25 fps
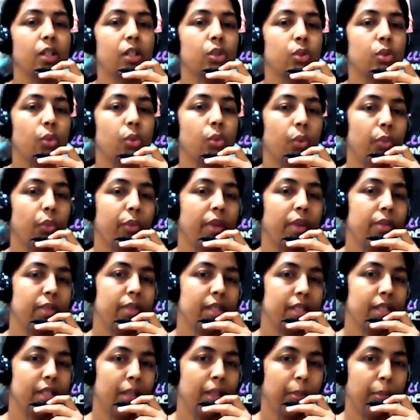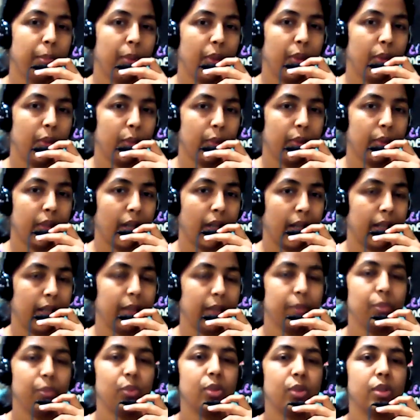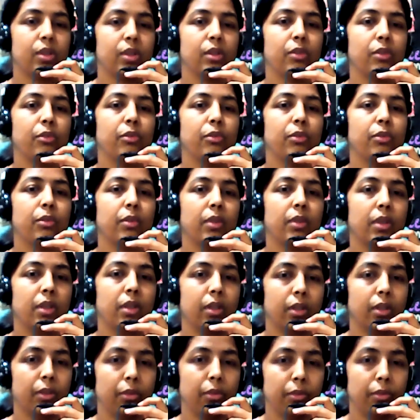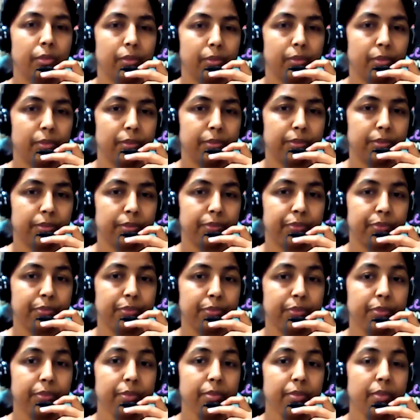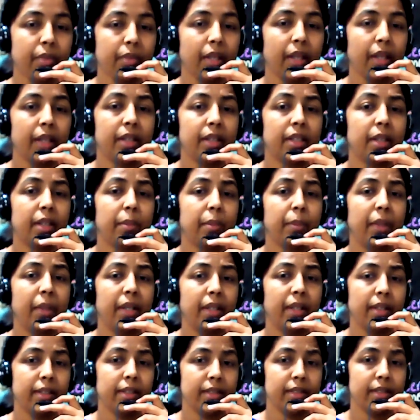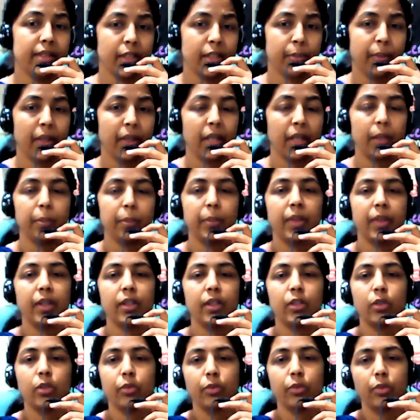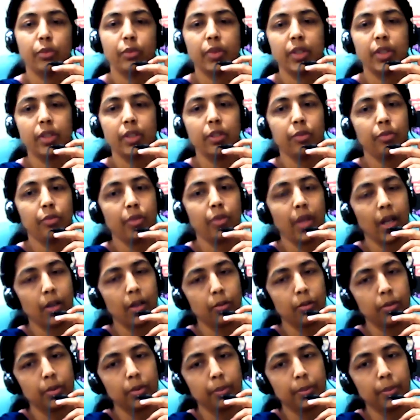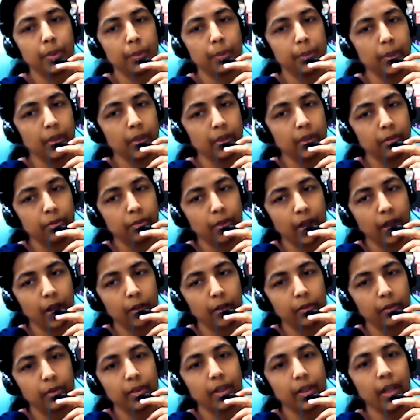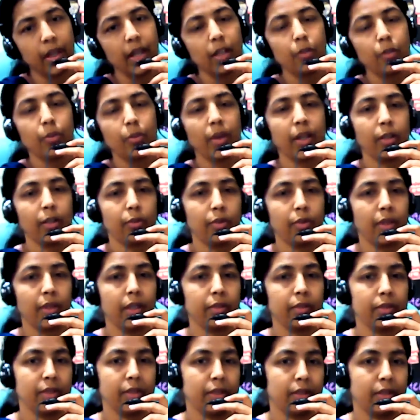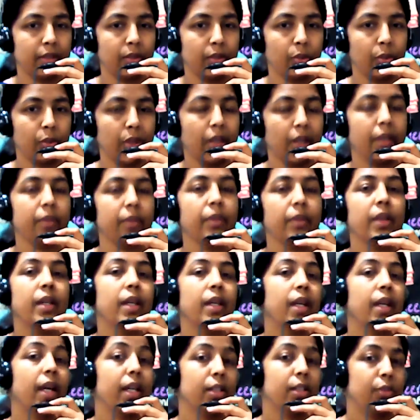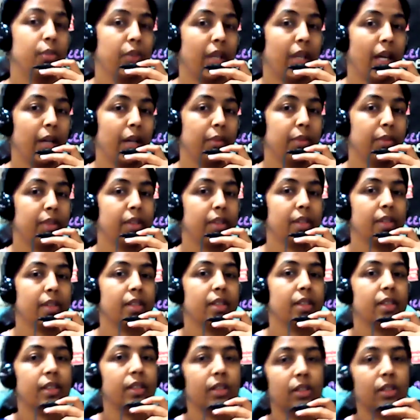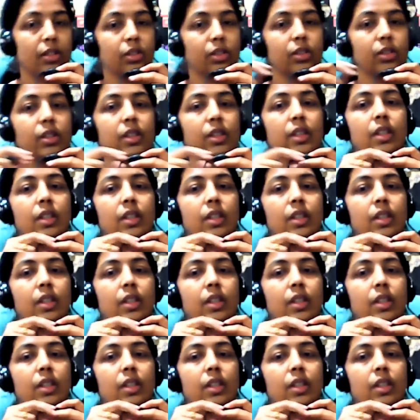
So when we say phenotypes, uh, the Mendel's experiment with flower, purple flower and white flowers, okay, as we have discussed